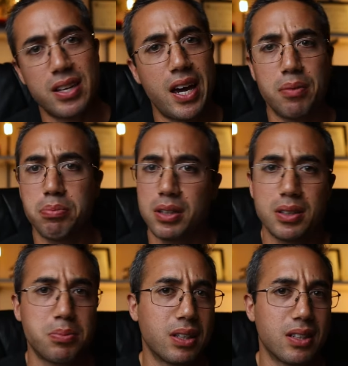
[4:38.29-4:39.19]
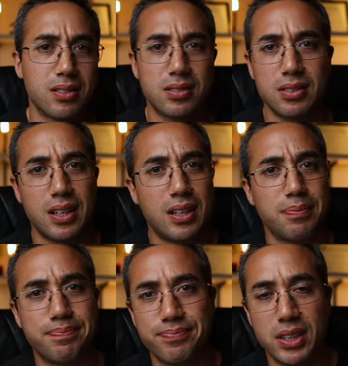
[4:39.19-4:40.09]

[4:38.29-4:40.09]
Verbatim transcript: and partly because, um,